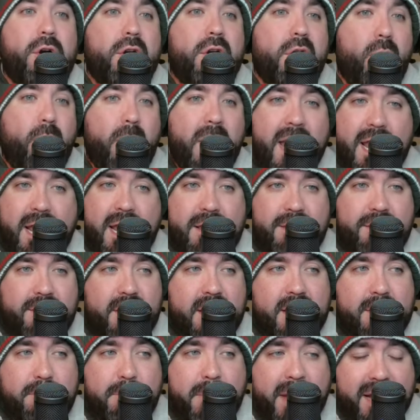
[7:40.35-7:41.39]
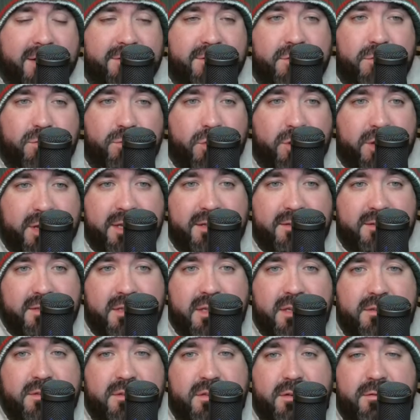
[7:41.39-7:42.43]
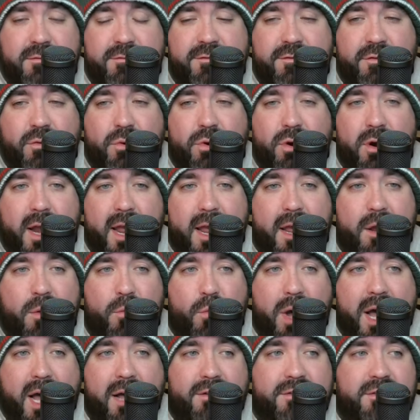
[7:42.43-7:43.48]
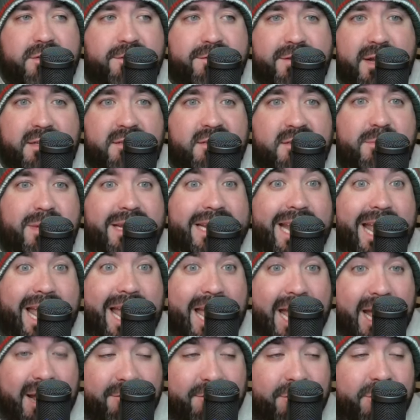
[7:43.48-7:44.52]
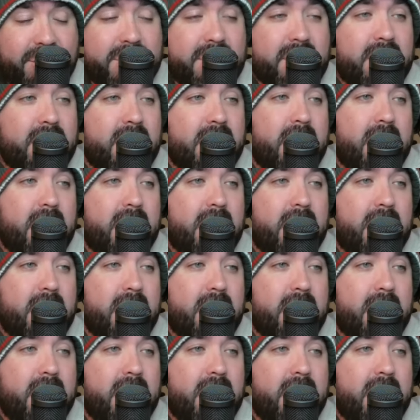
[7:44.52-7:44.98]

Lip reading: and away the best rookie season for a Wild defenseman ever,